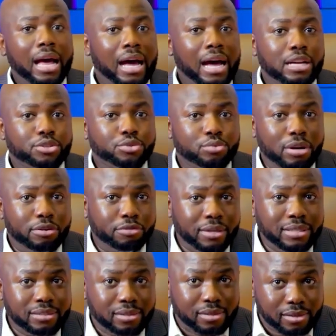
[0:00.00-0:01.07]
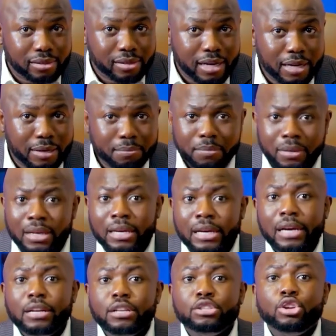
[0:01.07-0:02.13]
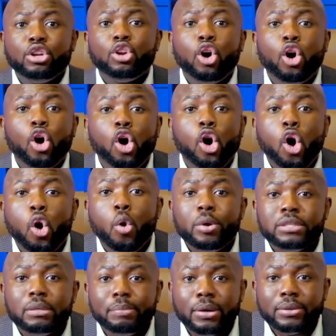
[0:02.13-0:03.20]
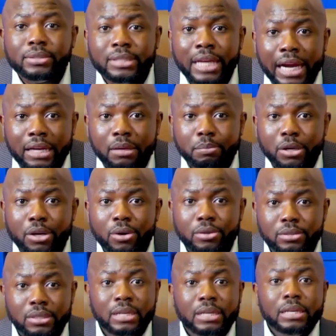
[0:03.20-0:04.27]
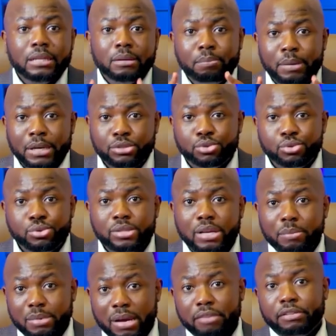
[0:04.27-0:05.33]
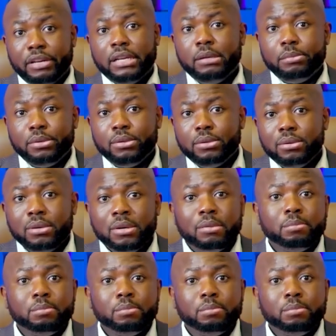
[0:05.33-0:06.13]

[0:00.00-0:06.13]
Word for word: As referenced earlier, it is not always about tech because the best tools can be available,